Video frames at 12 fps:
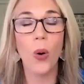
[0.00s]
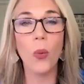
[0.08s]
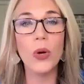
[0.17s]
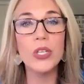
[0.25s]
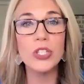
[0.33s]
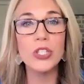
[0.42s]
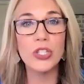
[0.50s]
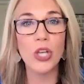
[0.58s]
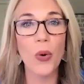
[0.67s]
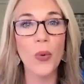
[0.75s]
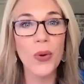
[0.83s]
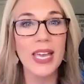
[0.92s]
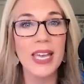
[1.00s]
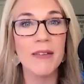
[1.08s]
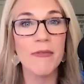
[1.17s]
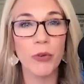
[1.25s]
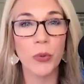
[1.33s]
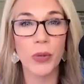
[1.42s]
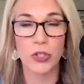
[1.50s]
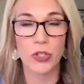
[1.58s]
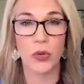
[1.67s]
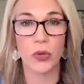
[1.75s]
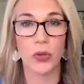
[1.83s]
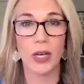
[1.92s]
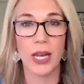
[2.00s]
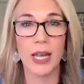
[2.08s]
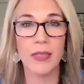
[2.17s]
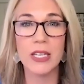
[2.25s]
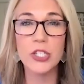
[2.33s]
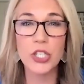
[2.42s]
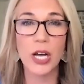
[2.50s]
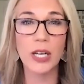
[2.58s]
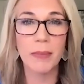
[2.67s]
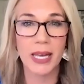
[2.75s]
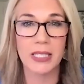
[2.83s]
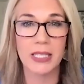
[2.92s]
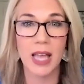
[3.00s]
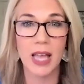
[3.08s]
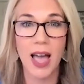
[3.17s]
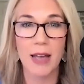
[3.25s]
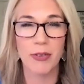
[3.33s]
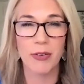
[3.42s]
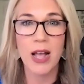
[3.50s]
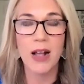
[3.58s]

was so influential in this young man's life